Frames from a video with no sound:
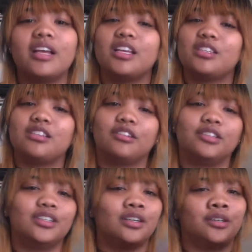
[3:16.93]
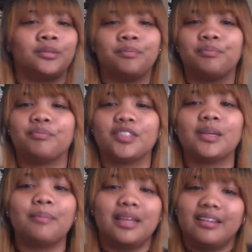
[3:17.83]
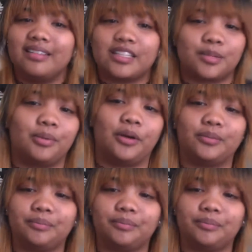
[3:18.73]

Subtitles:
So, to me, that's a pro.